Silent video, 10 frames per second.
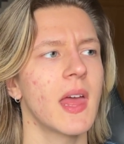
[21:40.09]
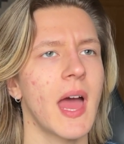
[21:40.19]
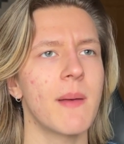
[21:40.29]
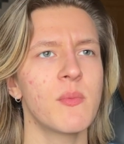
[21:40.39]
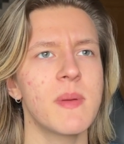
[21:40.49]

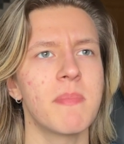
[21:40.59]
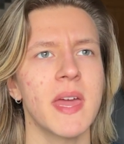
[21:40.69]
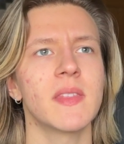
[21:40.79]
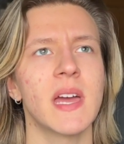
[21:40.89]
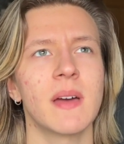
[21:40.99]
How about we
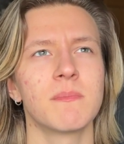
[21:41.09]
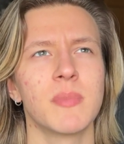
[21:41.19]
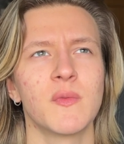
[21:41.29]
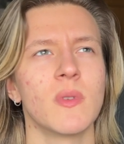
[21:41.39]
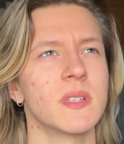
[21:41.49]
ban that
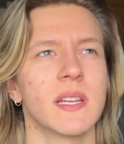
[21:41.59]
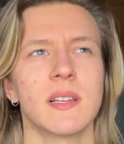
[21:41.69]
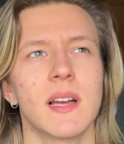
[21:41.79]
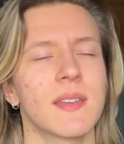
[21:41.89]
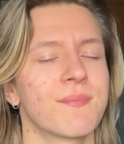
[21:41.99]
before
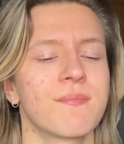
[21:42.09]
TikTok?